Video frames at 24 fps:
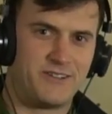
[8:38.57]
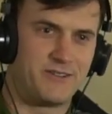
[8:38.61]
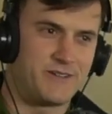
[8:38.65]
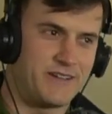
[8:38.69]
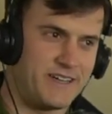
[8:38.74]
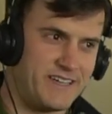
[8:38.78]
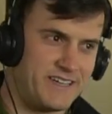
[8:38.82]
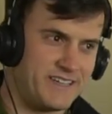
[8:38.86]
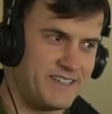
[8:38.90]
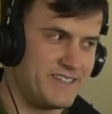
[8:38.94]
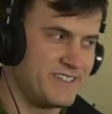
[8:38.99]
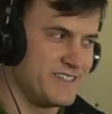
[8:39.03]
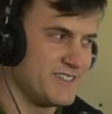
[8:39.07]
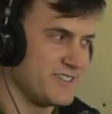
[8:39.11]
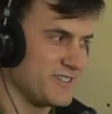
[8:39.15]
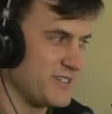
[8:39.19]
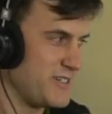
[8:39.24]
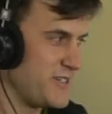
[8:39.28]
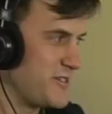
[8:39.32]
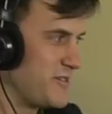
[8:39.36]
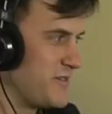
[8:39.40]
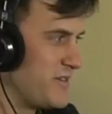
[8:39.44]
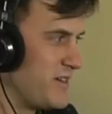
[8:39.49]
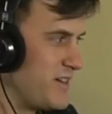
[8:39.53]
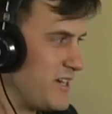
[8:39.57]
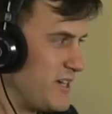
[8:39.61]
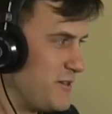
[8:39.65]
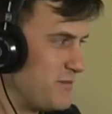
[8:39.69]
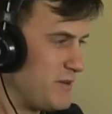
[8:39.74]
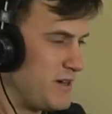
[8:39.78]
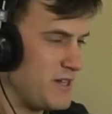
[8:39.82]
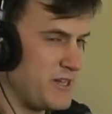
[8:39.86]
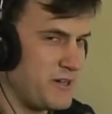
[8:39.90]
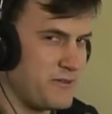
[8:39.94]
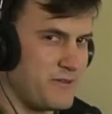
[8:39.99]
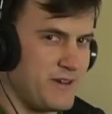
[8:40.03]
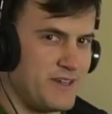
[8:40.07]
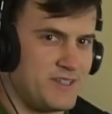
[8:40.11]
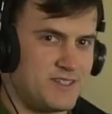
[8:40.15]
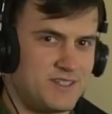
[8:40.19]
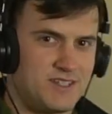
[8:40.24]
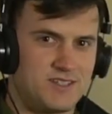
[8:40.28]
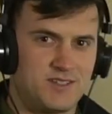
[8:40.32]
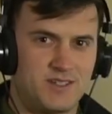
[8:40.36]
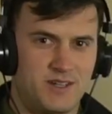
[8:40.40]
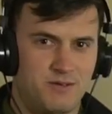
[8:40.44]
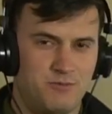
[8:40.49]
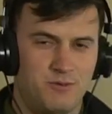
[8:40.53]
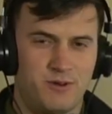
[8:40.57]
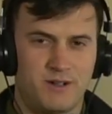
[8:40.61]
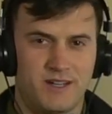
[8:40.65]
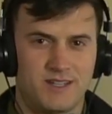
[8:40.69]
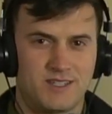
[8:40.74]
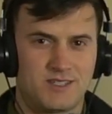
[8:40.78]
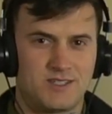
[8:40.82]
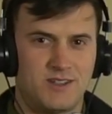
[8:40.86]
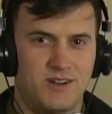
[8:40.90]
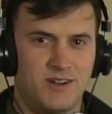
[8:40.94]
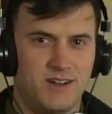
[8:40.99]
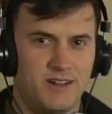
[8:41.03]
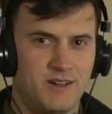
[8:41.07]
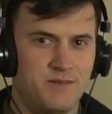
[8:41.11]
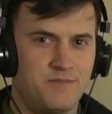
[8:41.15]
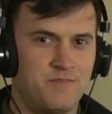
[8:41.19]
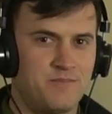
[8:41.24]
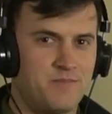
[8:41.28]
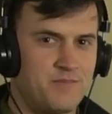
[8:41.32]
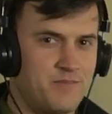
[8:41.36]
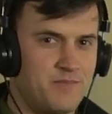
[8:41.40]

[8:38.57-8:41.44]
Okay, so I'll erase this and we'll get started.